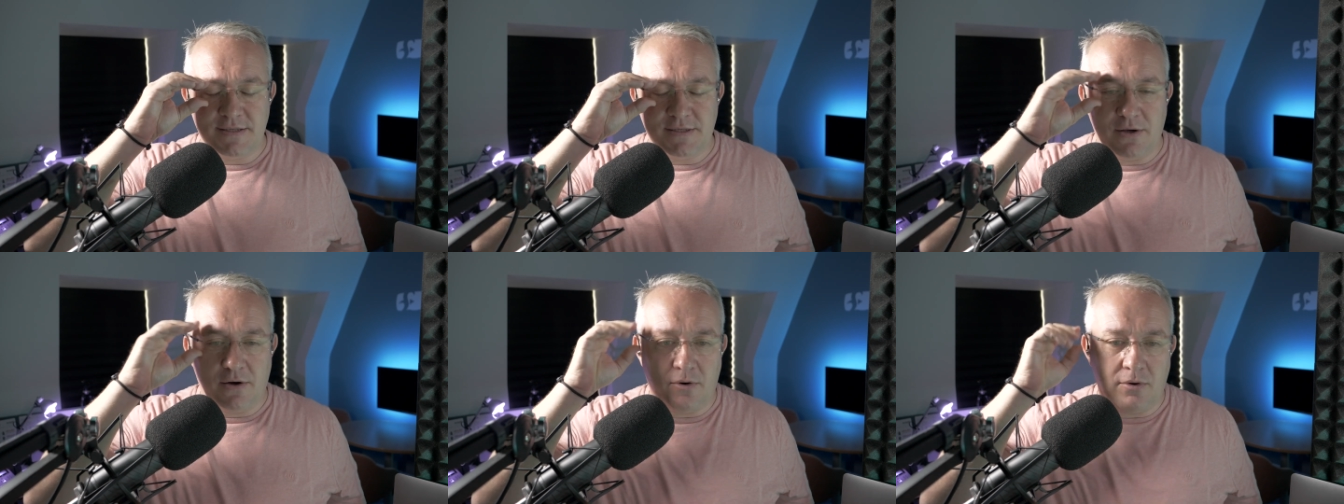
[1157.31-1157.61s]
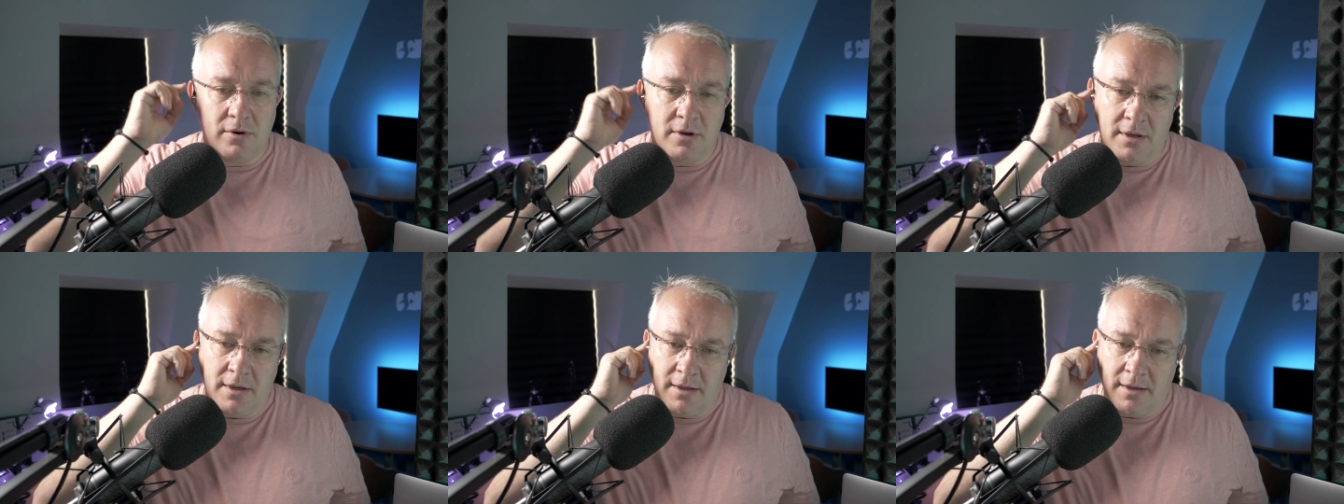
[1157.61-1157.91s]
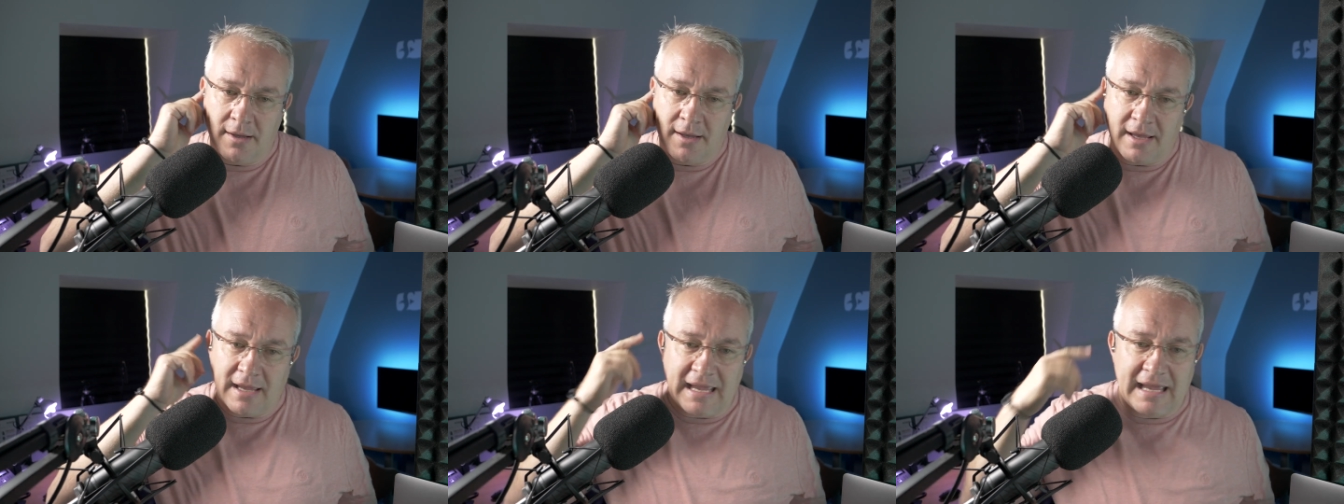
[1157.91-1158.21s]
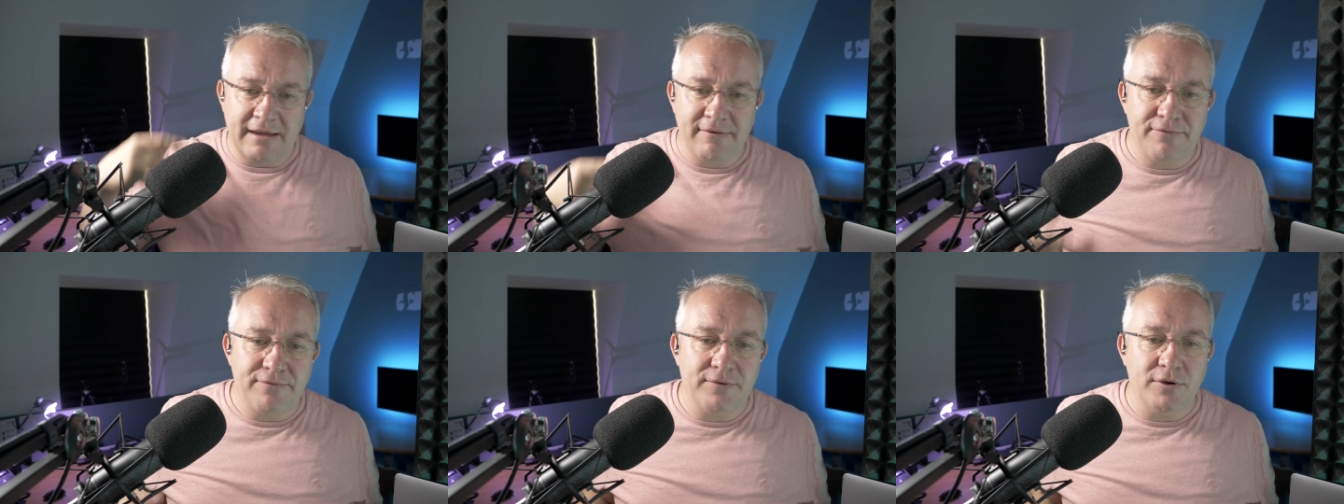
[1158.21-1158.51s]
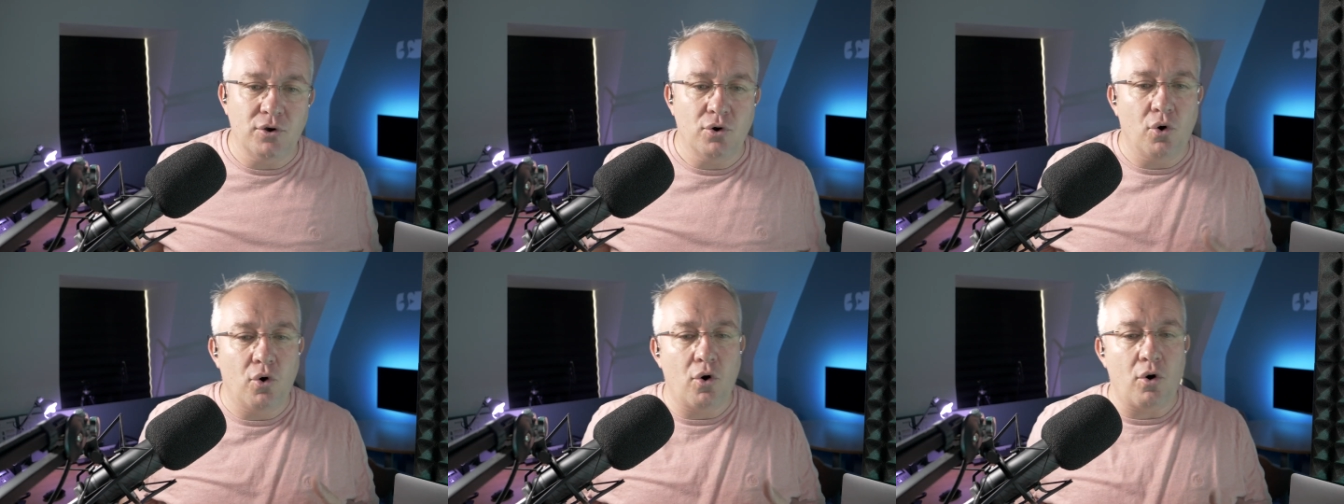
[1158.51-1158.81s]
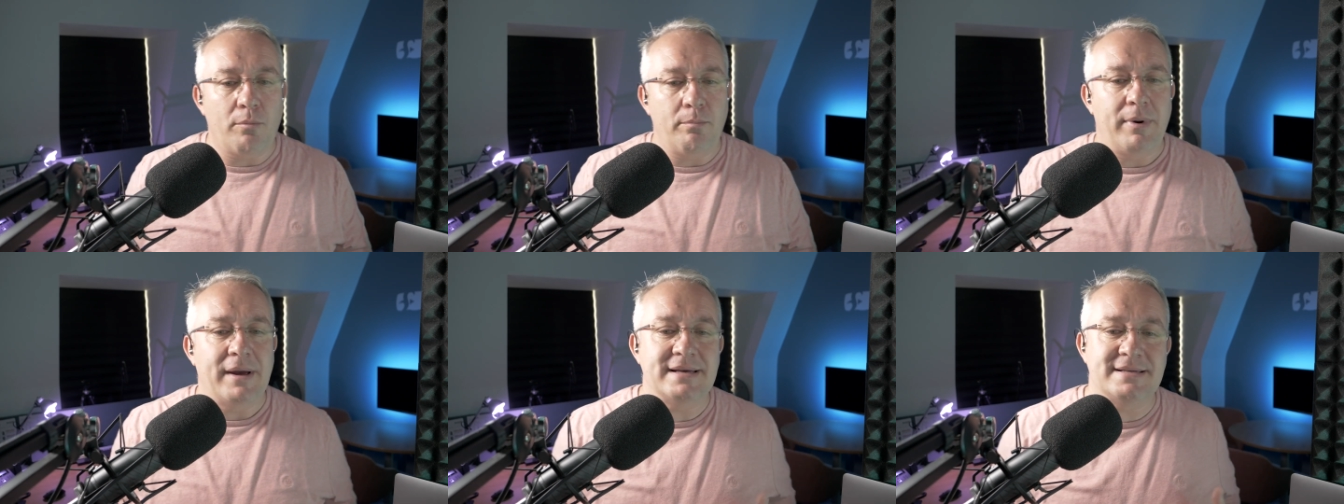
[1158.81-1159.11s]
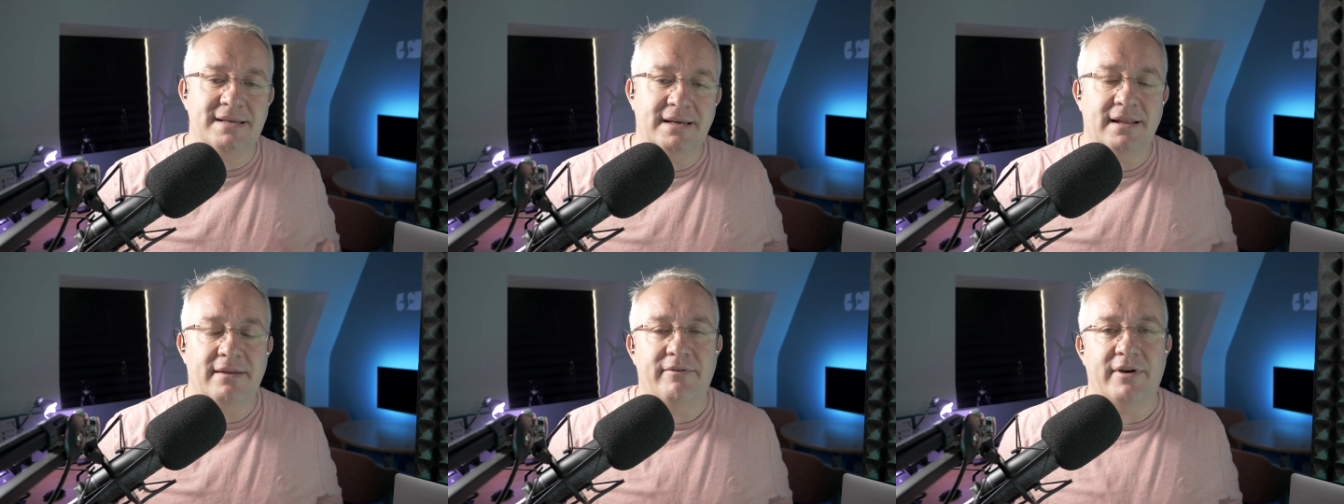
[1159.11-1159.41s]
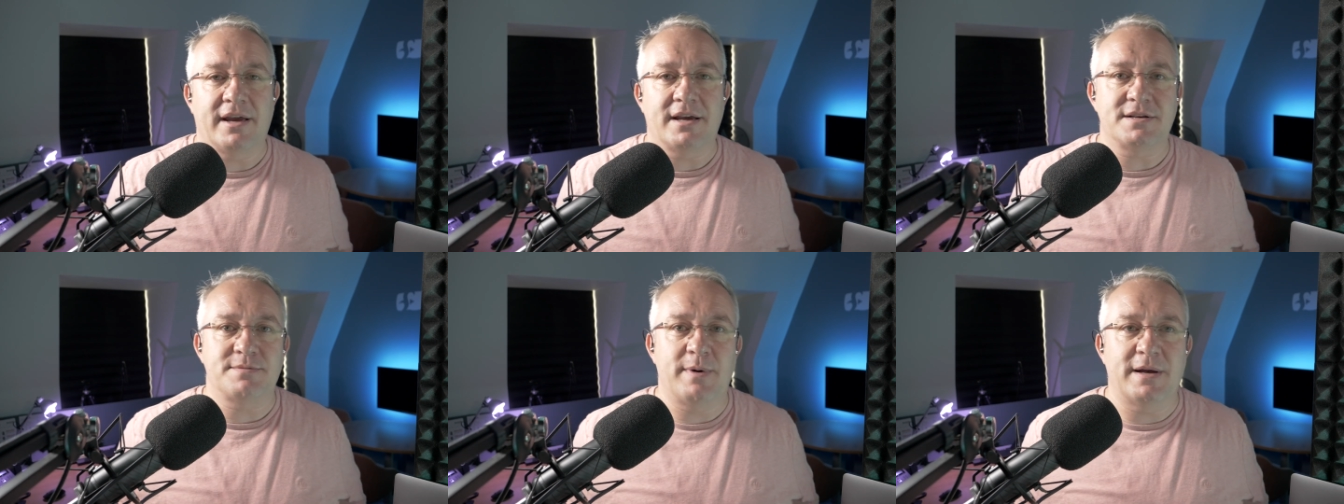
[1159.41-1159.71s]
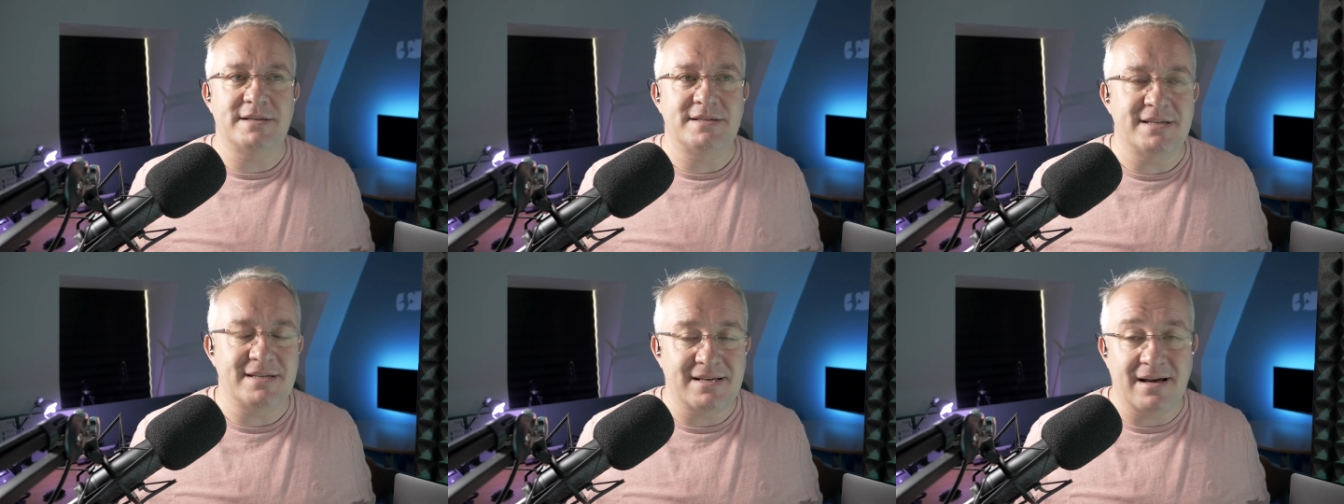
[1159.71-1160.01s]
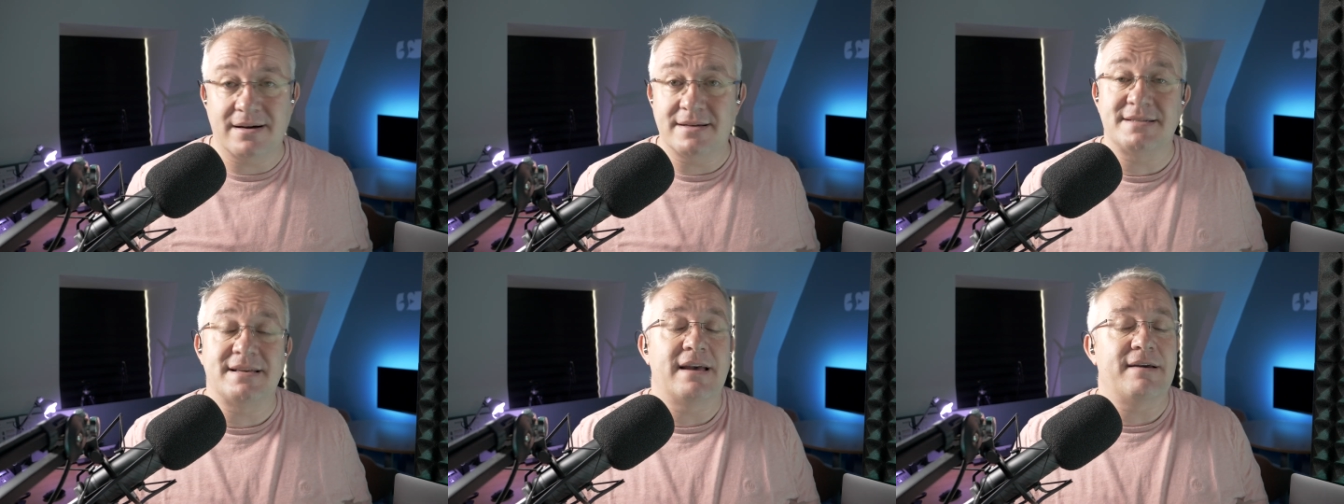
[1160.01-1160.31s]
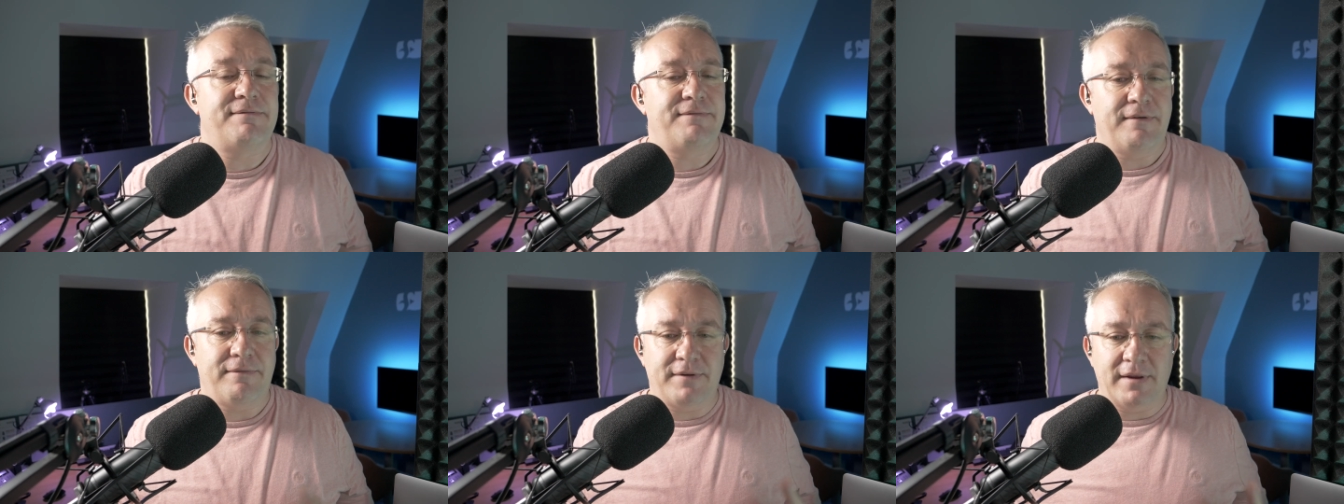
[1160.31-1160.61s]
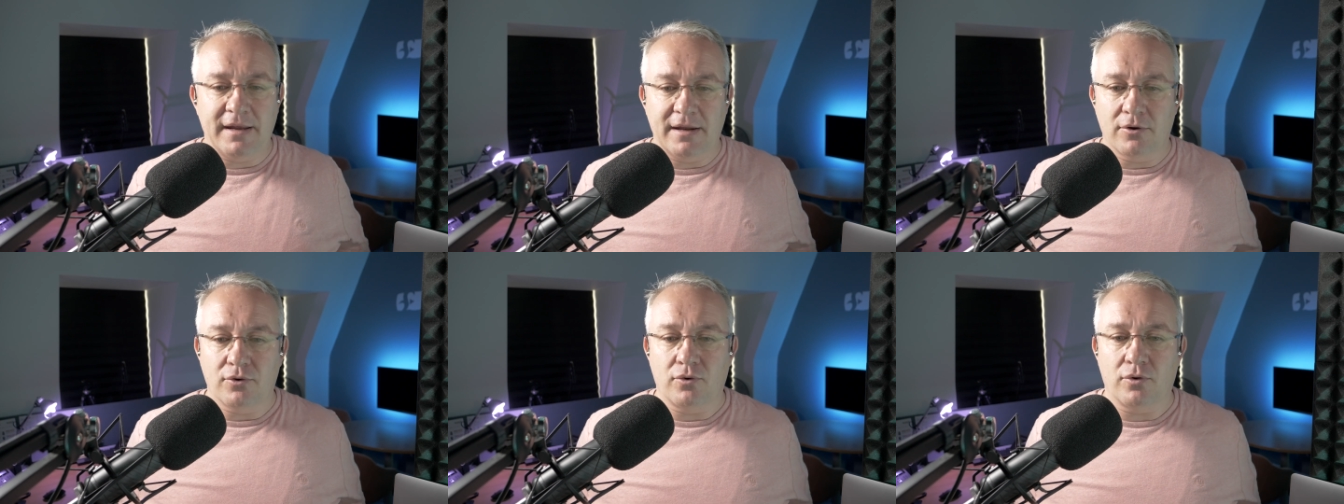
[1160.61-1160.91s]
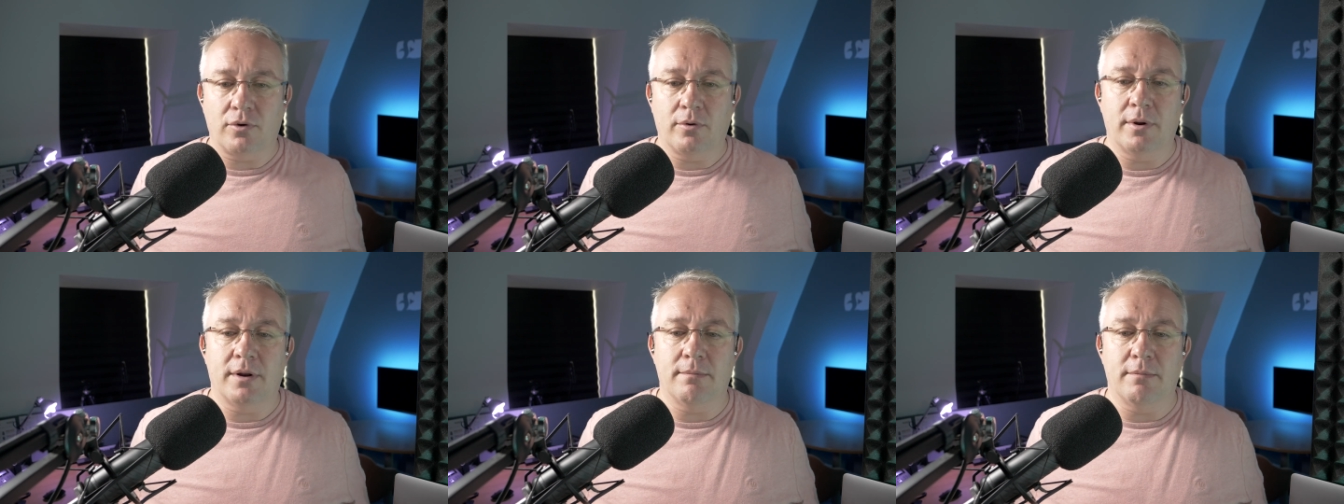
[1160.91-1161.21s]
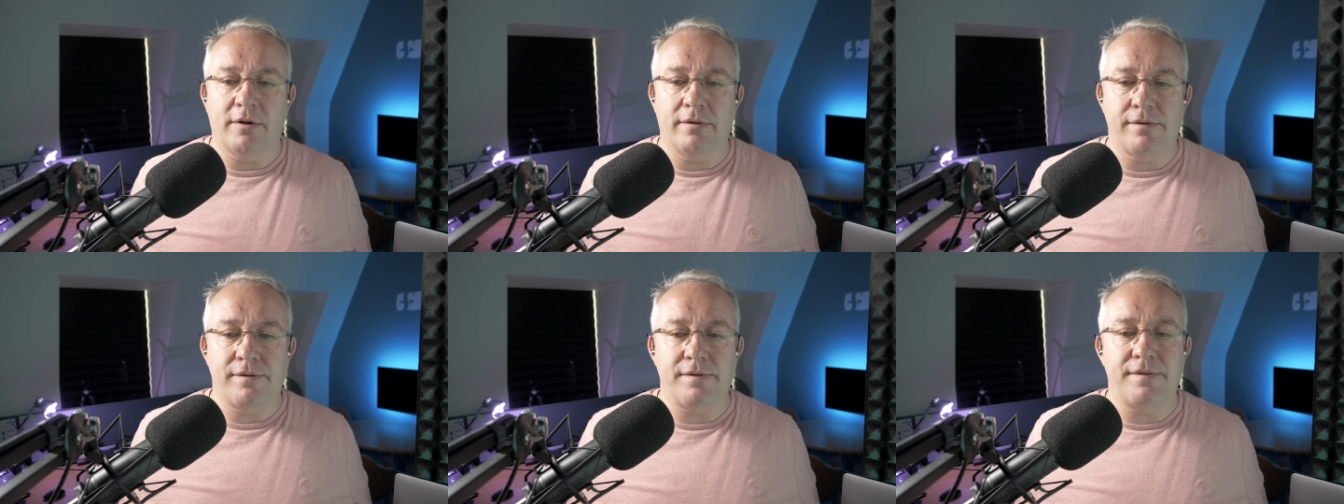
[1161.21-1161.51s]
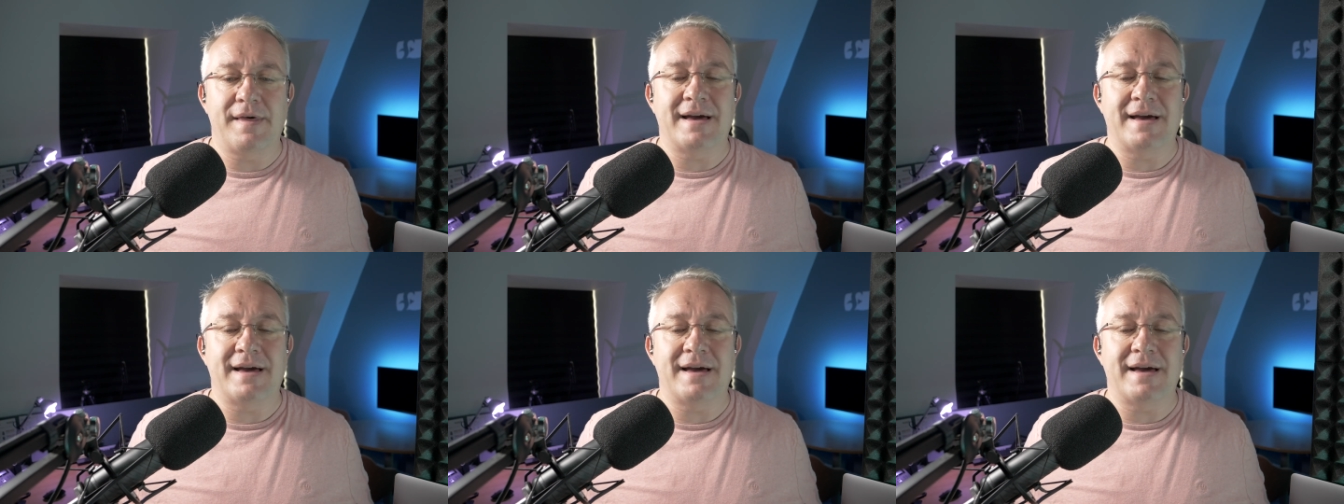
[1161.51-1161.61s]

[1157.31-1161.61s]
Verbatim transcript: So if your basic living expenses are, say, fifteen hundred quid a month,